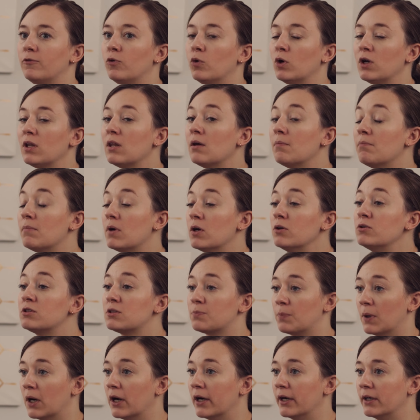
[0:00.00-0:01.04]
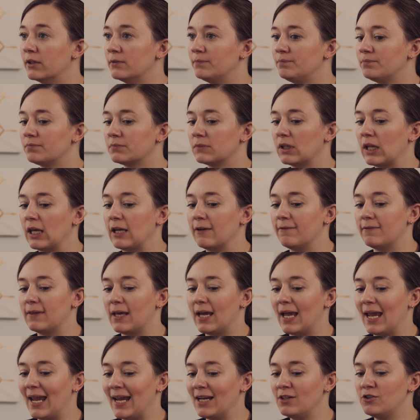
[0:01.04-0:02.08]
For the most part, if the
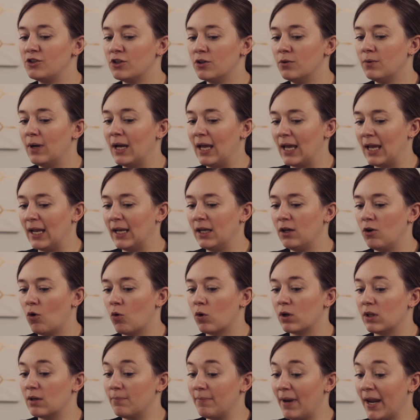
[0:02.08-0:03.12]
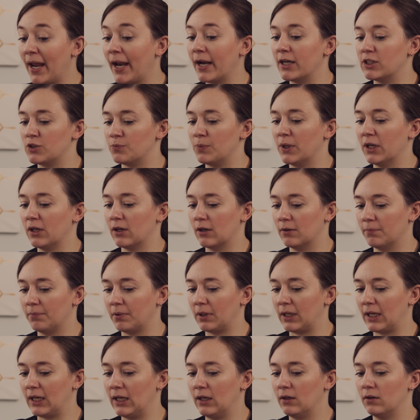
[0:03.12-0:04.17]
H O A or the management
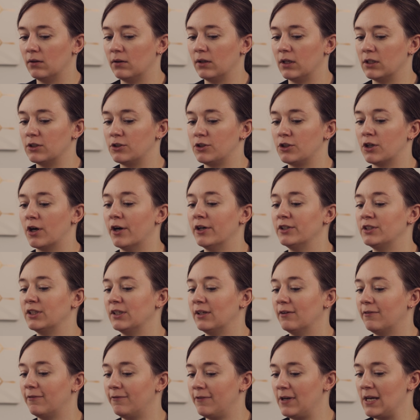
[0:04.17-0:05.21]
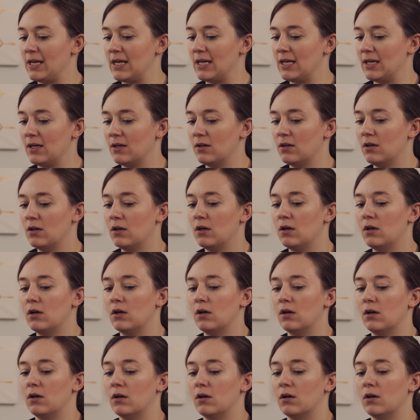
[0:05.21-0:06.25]
company is charging a fee
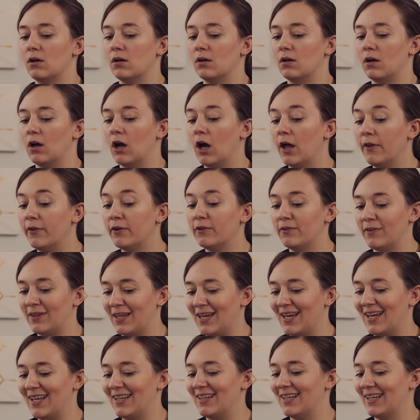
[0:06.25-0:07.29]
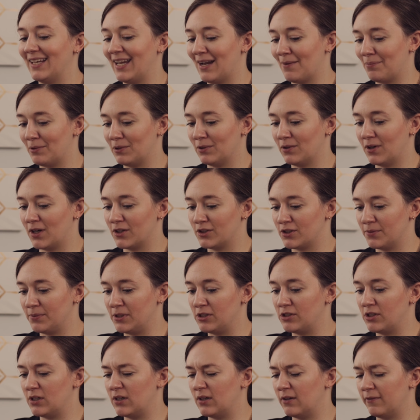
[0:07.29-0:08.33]
other than the capital
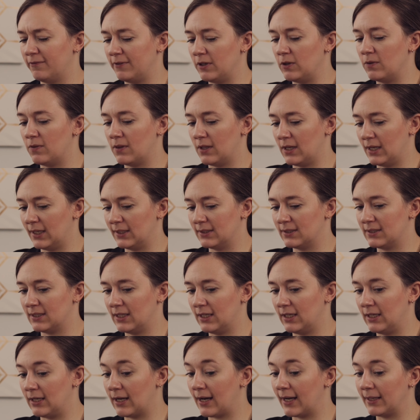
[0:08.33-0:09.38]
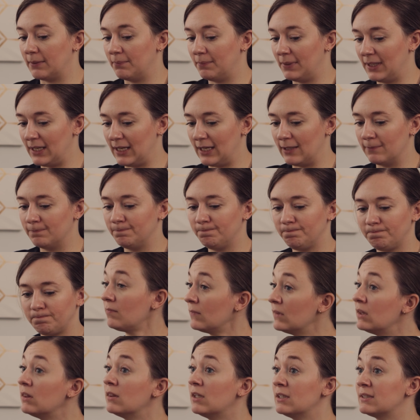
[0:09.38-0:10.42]
contribution and a few things in nine B,
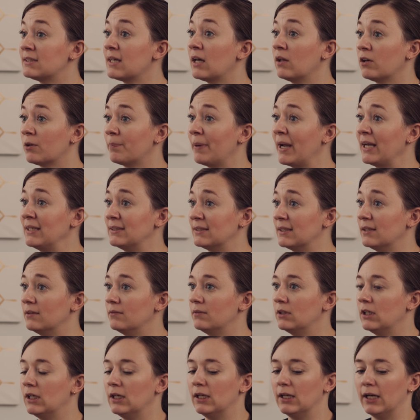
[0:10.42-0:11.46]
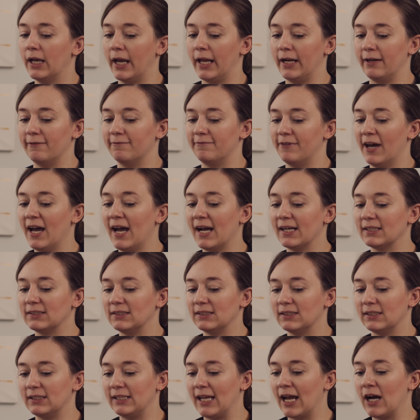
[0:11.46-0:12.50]
the seller pays it. And in
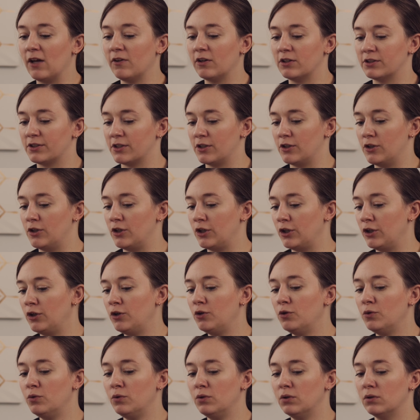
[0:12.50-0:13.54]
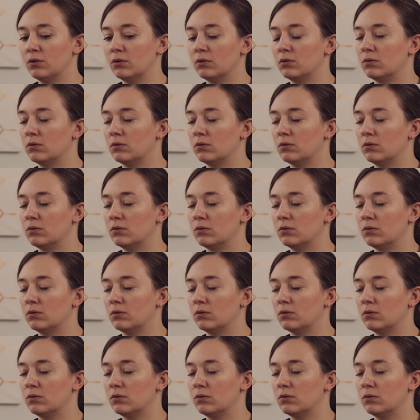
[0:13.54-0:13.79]
fact, now there's a new